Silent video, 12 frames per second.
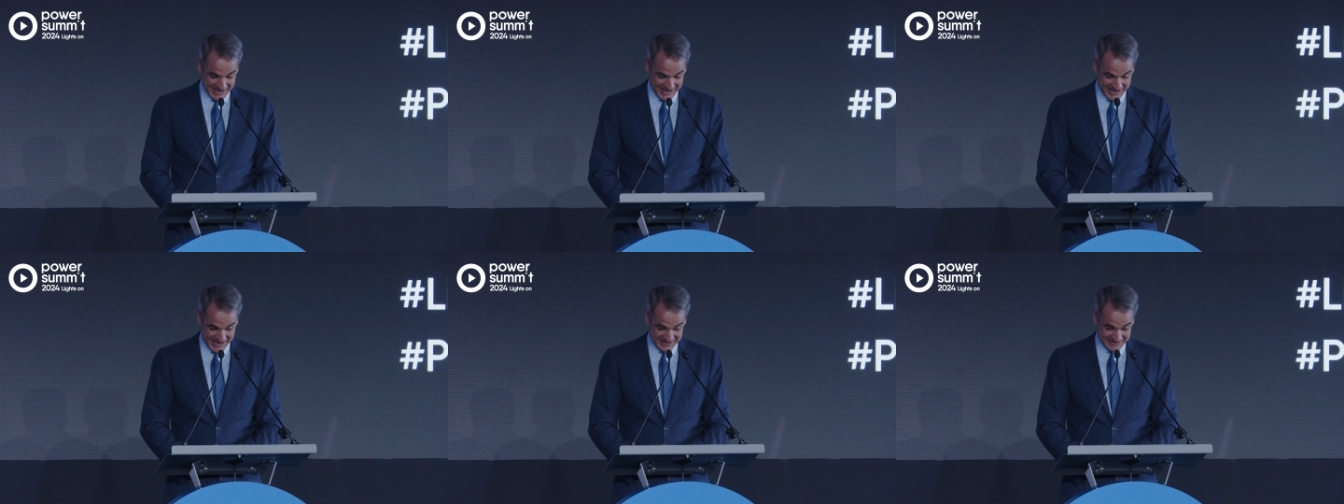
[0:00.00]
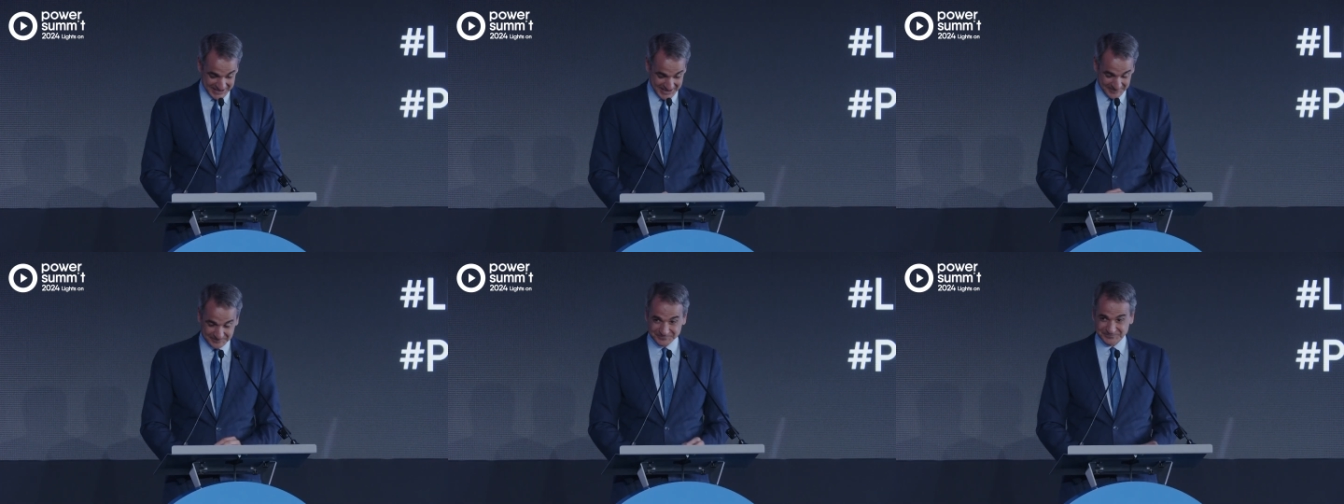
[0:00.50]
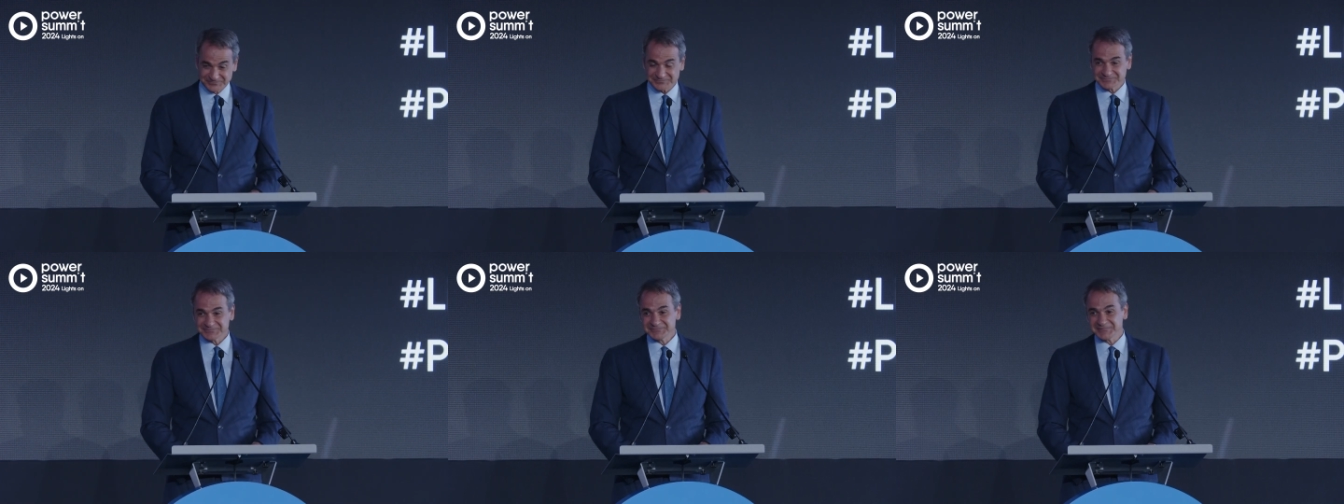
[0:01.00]

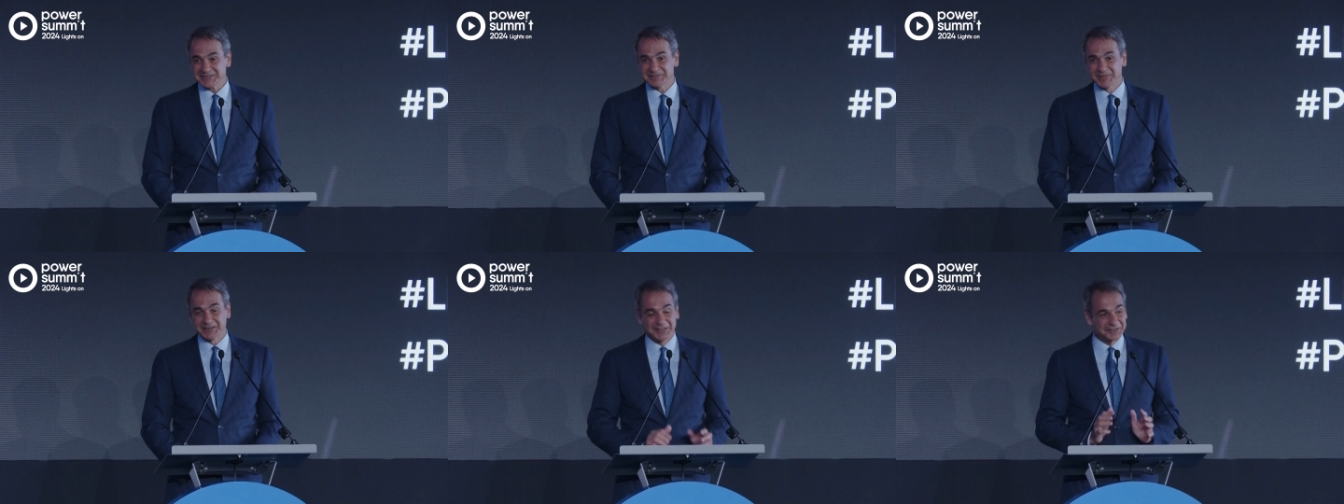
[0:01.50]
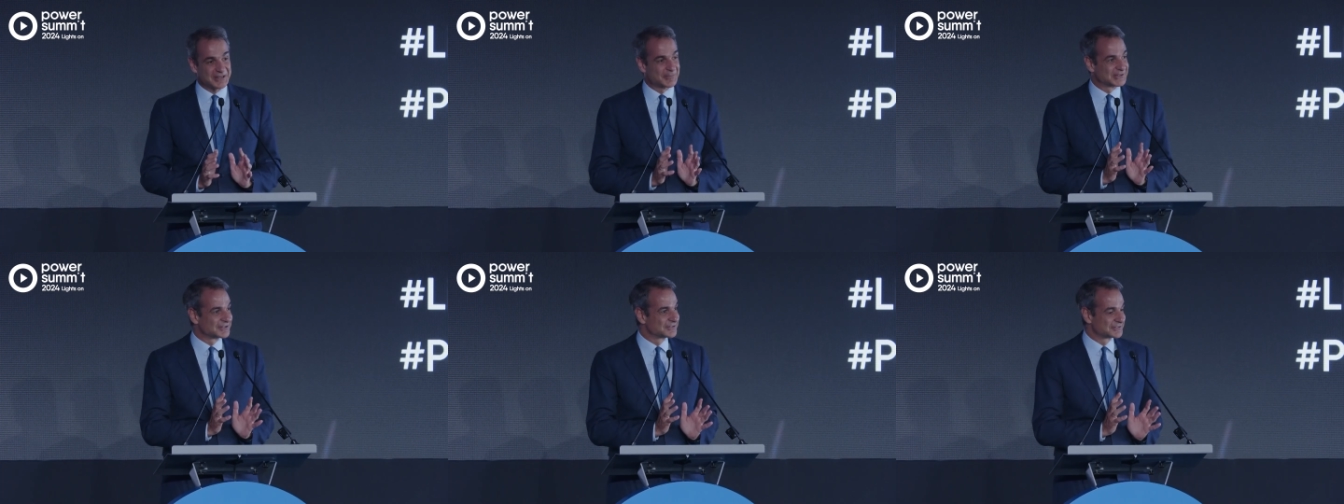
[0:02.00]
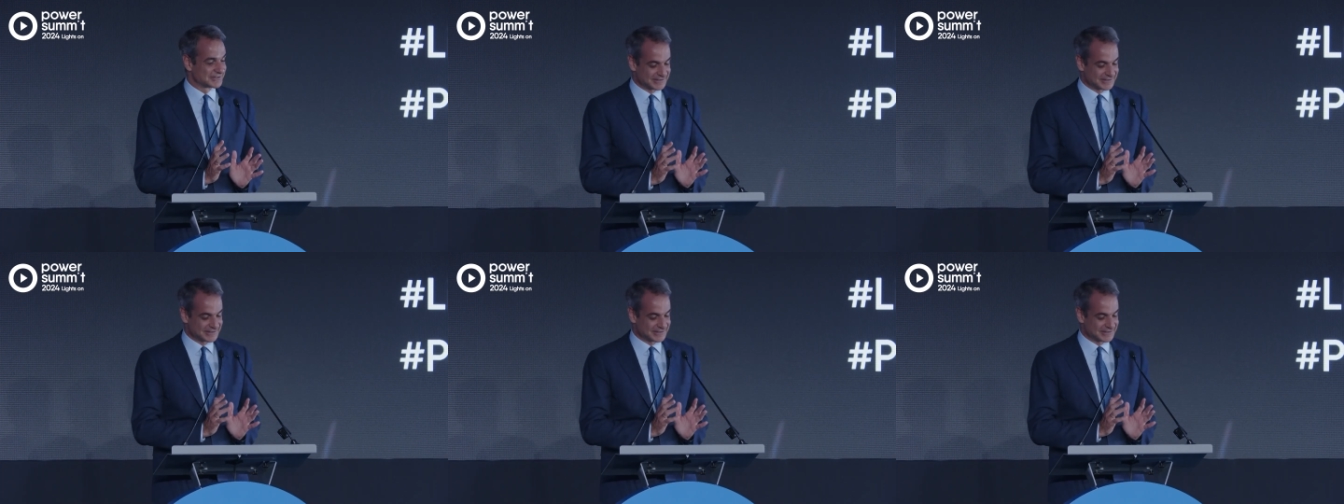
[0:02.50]
But this summit is